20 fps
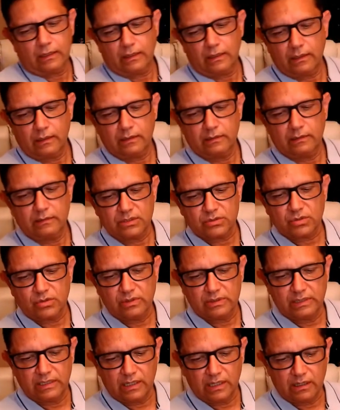That's called
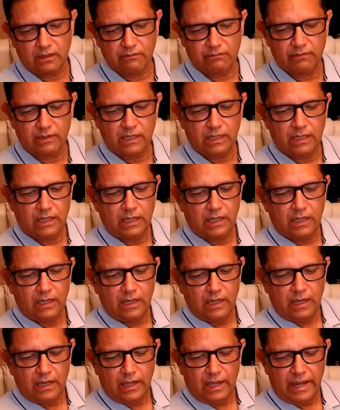Nahv.
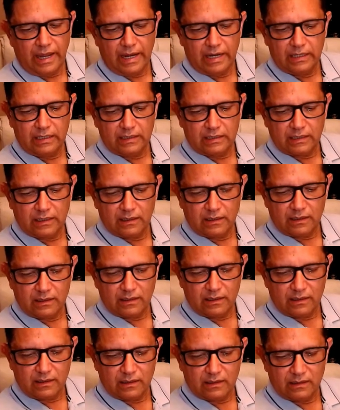And
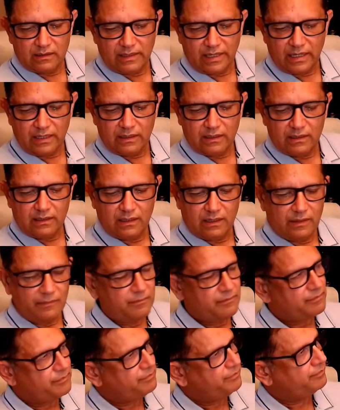then
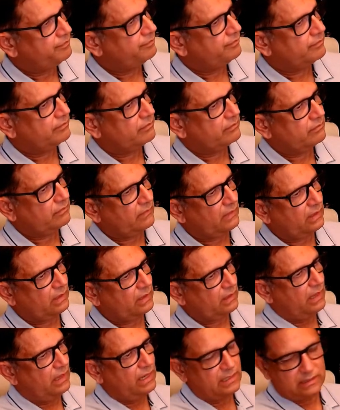
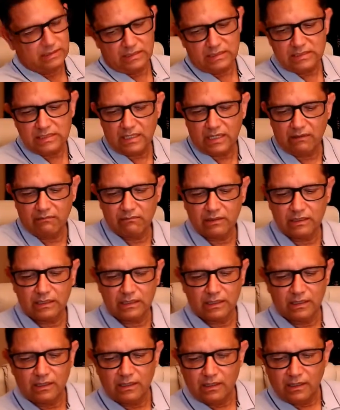at this level,
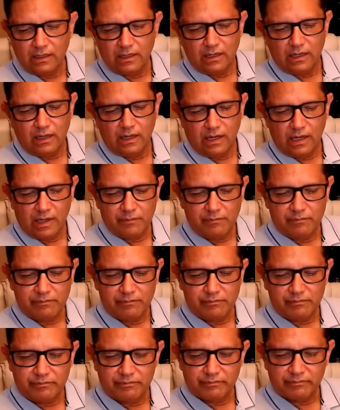
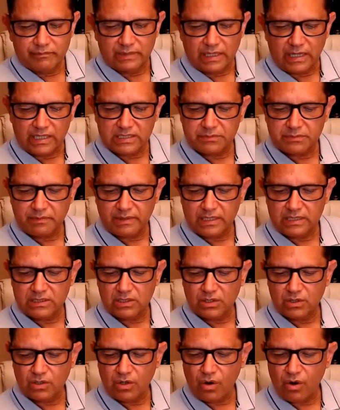The
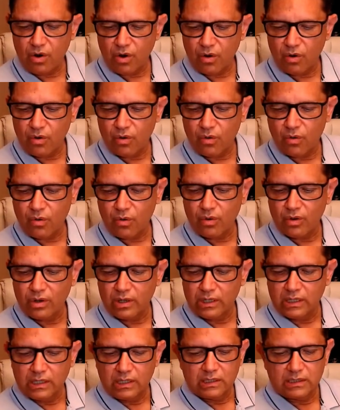expression how
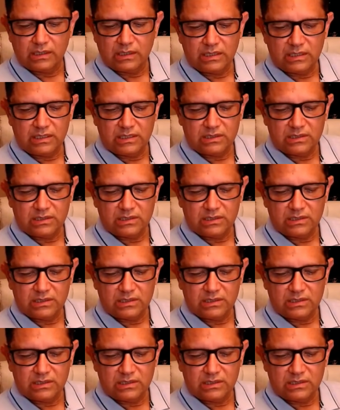these